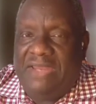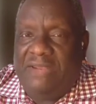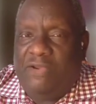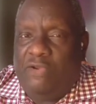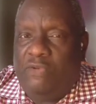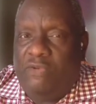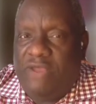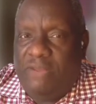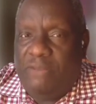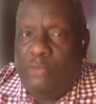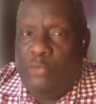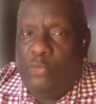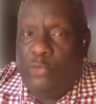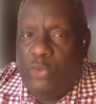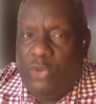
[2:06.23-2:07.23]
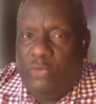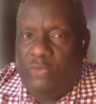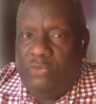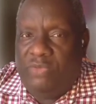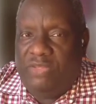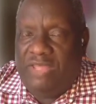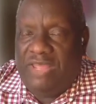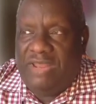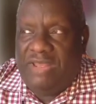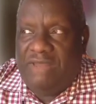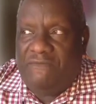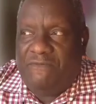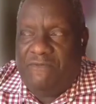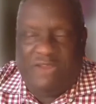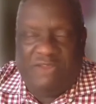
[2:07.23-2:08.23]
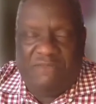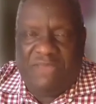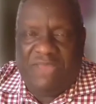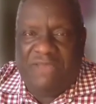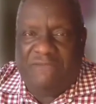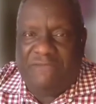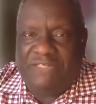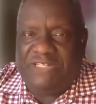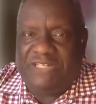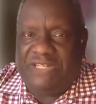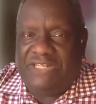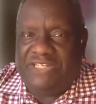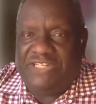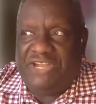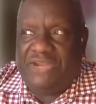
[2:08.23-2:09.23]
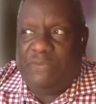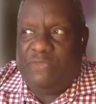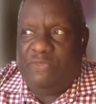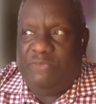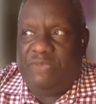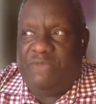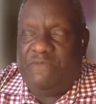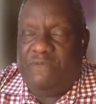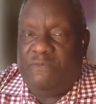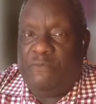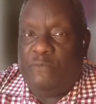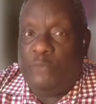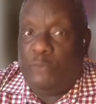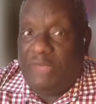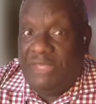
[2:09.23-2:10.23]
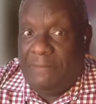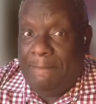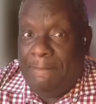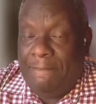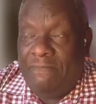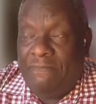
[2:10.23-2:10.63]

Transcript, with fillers: an incredible quote that a friend of mine recently shared with me from Rumi.